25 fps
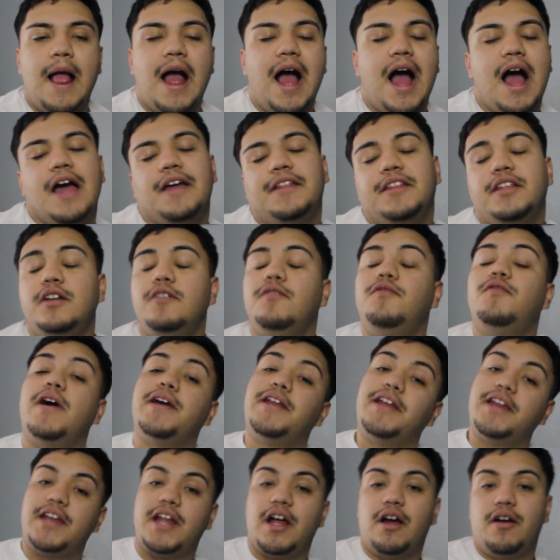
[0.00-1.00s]
I ended up
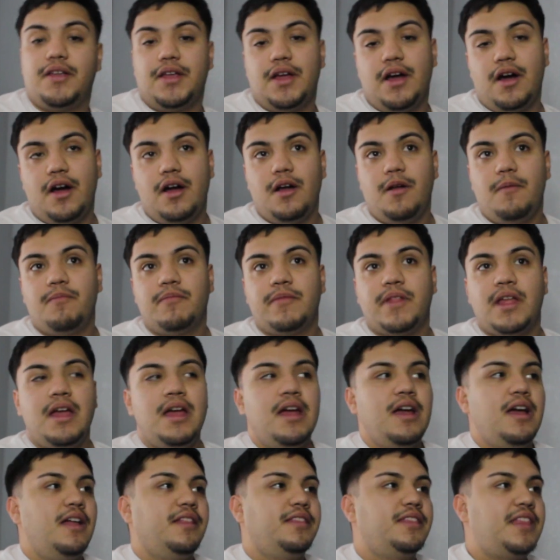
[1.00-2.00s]
finding out, y'all,
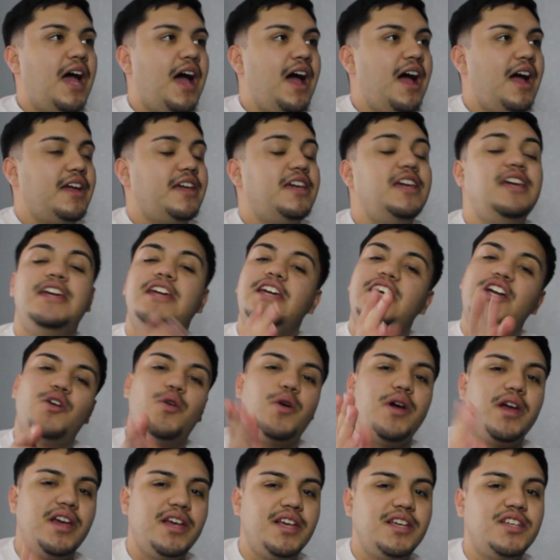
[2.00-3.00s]
that he
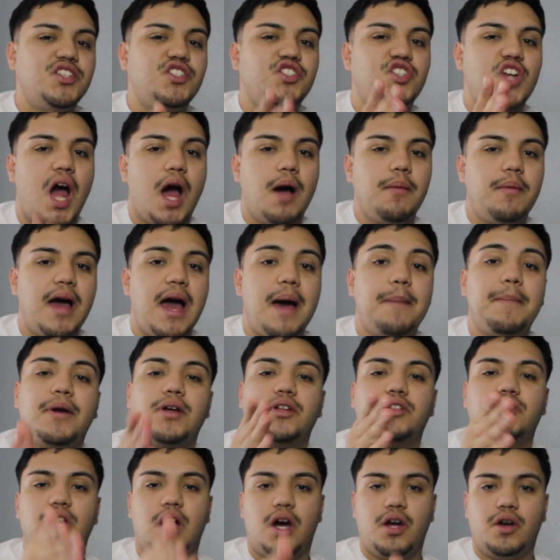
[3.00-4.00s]
quit his job at
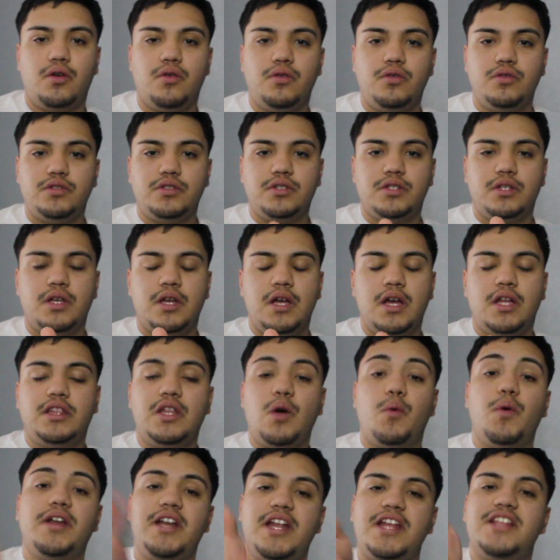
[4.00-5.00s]
McDonald's, the
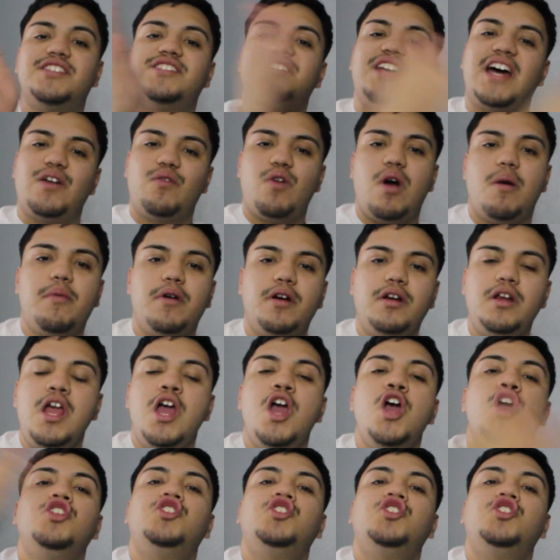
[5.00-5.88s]
one inside Walmart,